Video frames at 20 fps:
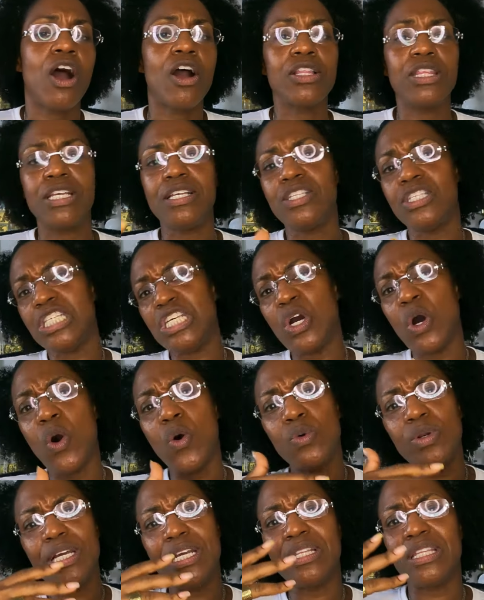Are these the
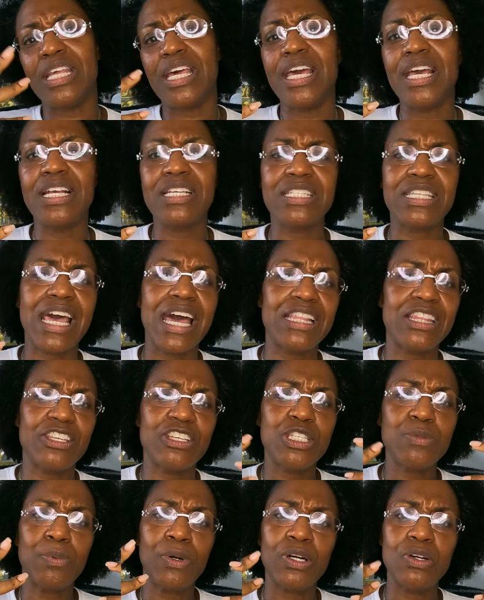only things that
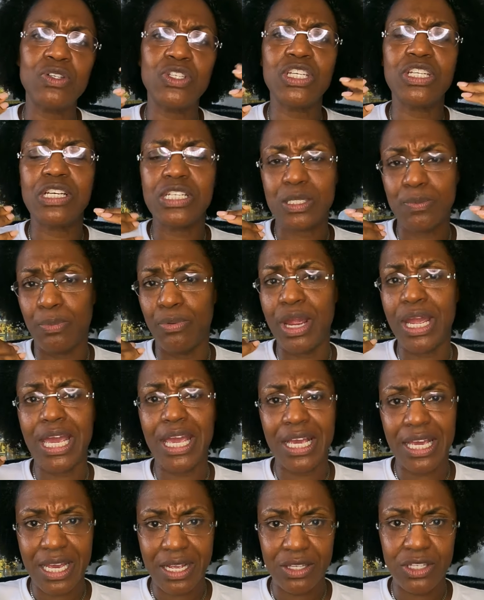this person is
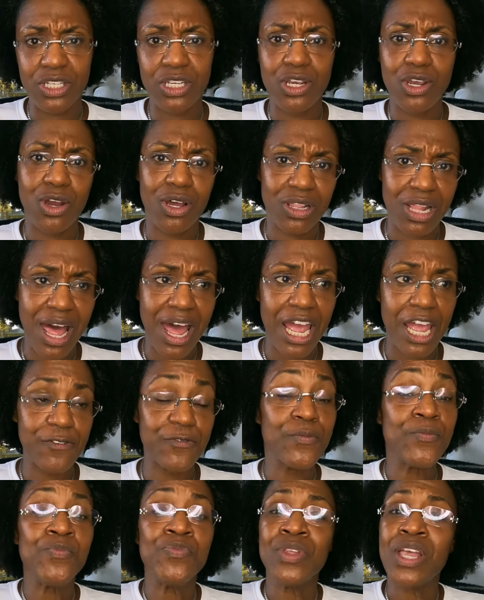bringing into your life?